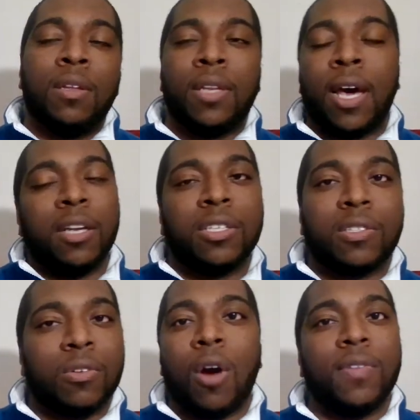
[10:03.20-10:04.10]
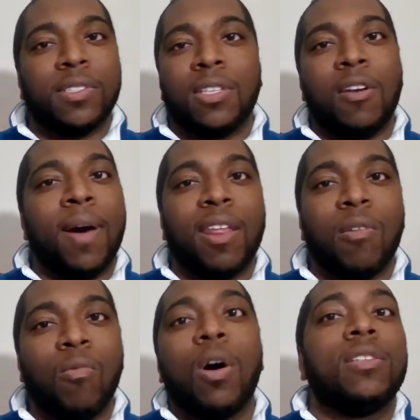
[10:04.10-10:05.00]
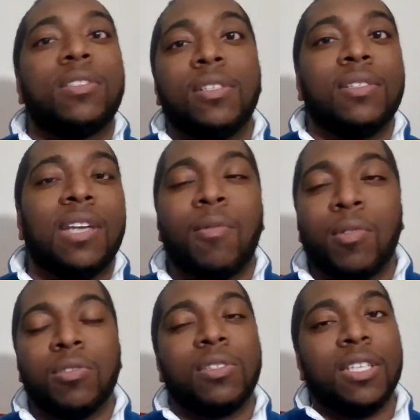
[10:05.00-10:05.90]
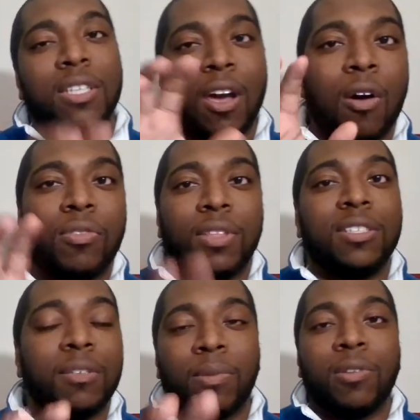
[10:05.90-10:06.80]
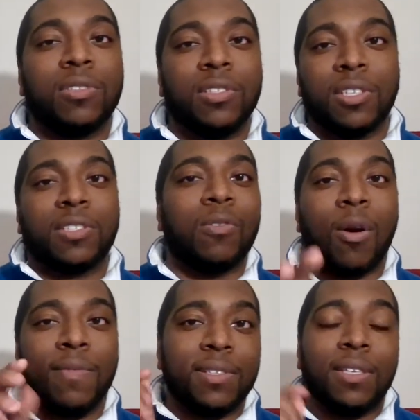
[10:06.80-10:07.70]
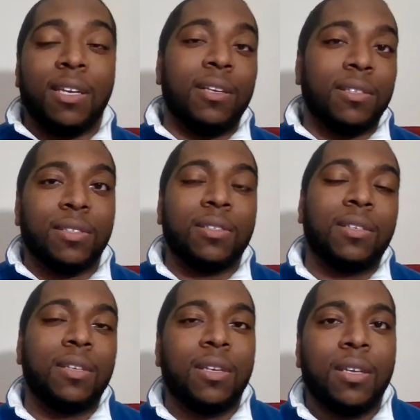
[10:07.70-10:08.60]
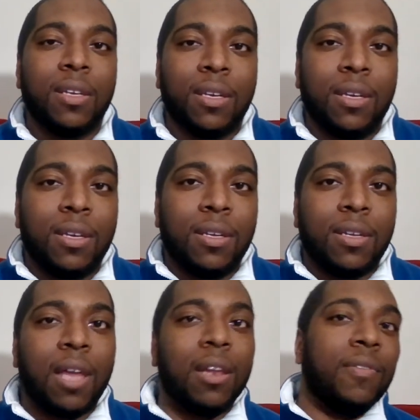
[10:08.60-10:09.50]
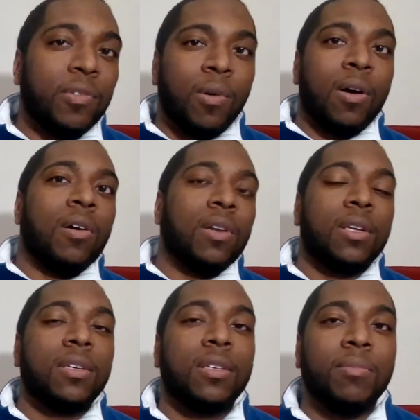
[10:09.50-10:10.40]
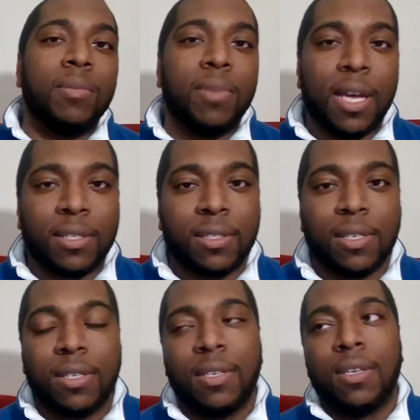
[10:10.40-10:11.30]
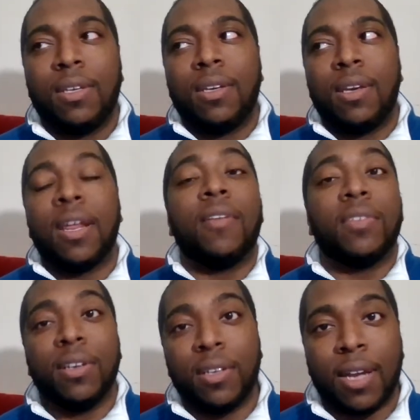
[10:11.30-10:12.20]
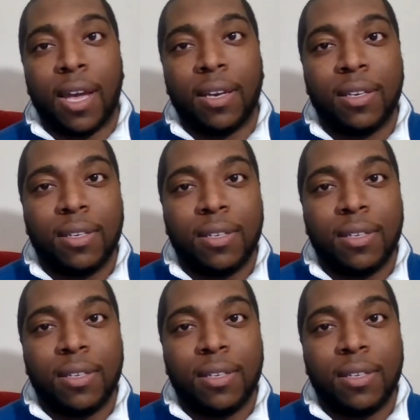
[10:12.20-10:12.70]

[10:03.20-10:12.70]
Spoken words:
not a Justin Harvison everybody wants to see. I want you to see the authentic person Justin Harvison is. I love you all. Be blessed and have a good night.